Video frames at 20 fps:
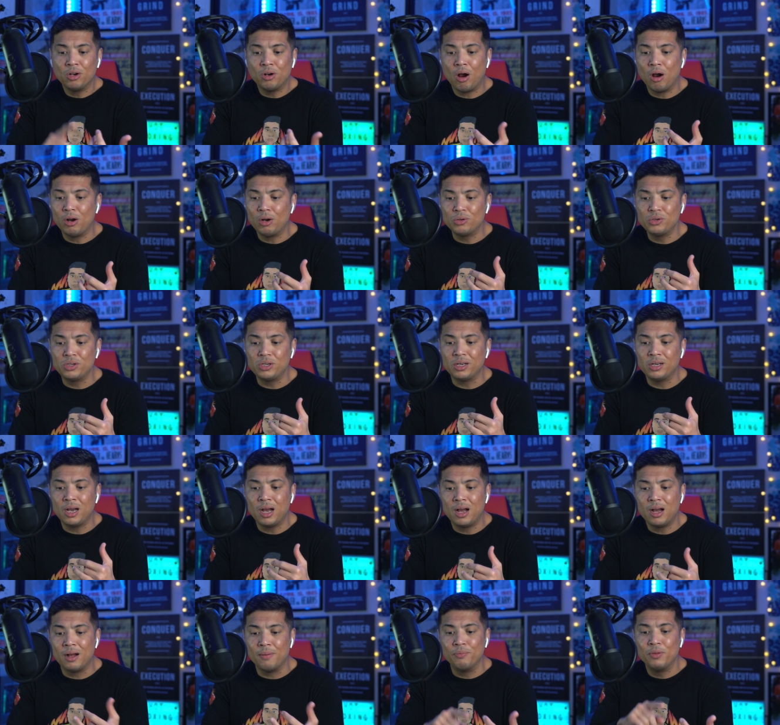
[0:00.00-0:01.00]
Carlos
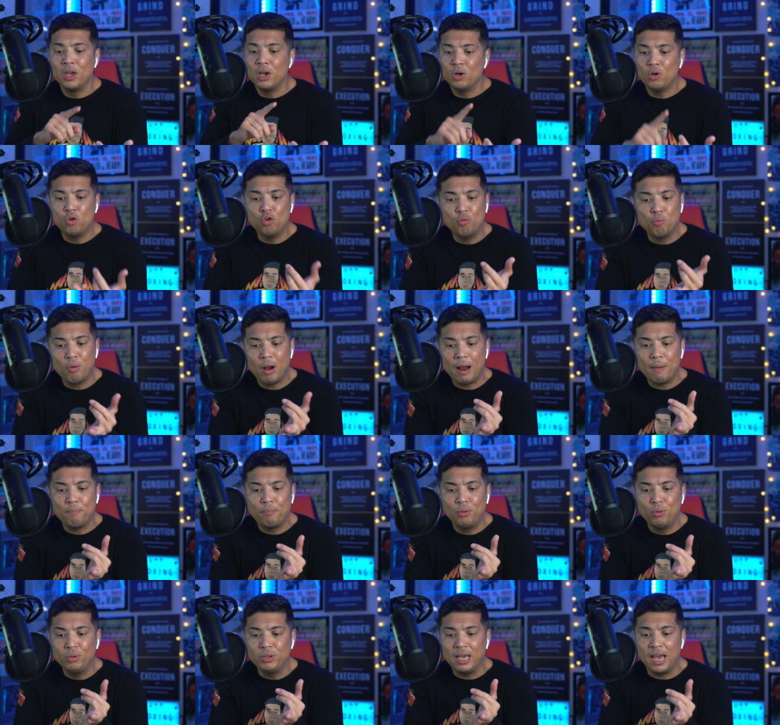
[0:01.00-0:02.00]
Takam,
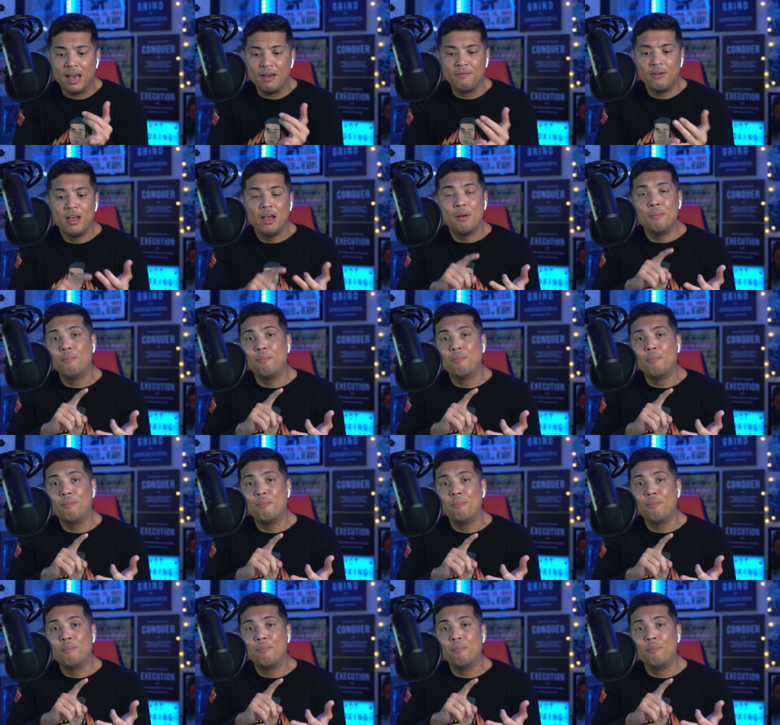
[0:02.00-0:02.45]
Kubrat Pulev,